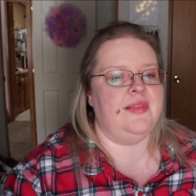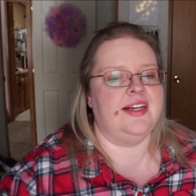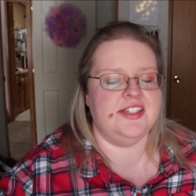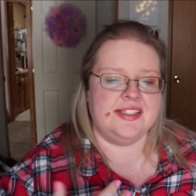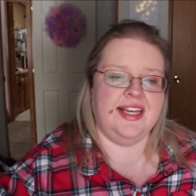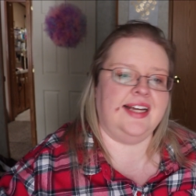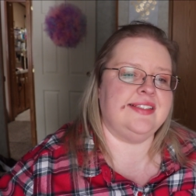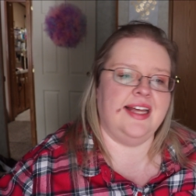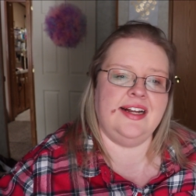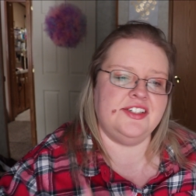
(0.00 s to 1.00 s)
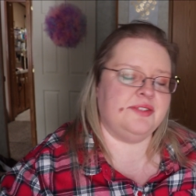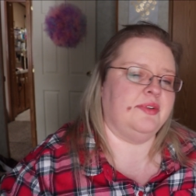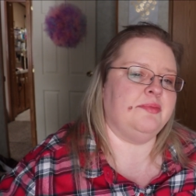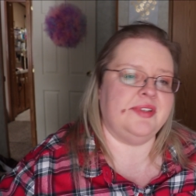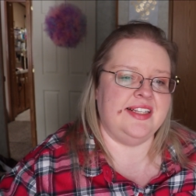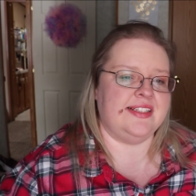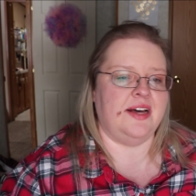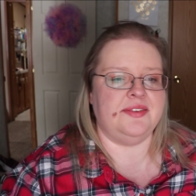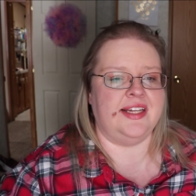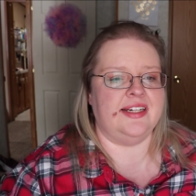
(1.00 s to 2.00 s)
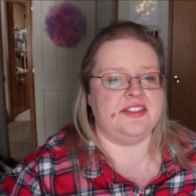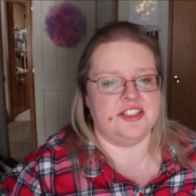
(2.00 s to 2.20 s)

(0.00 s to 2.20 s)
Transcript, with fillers: I just, like I said, I just want to put this out there